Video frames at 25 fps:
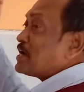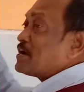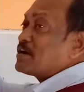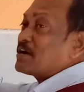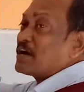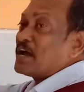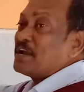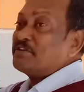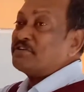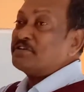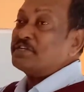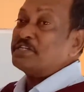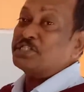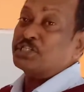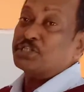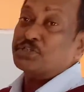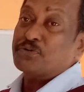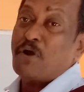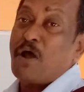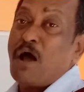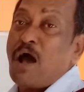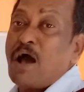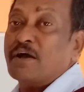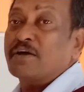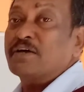a country
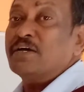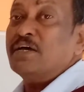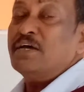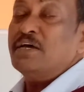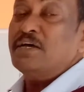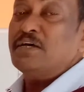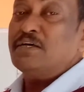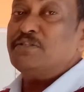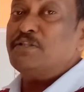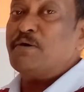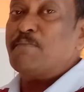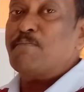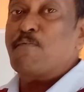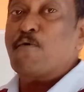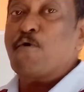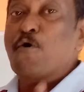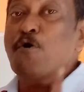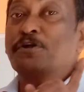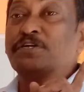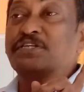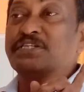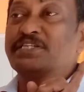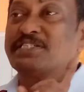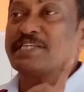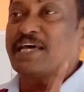strong? The
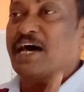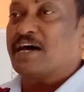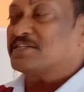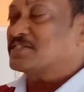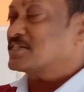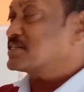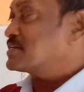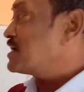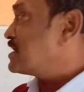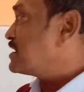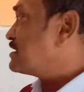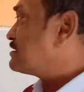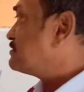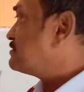poet is asking.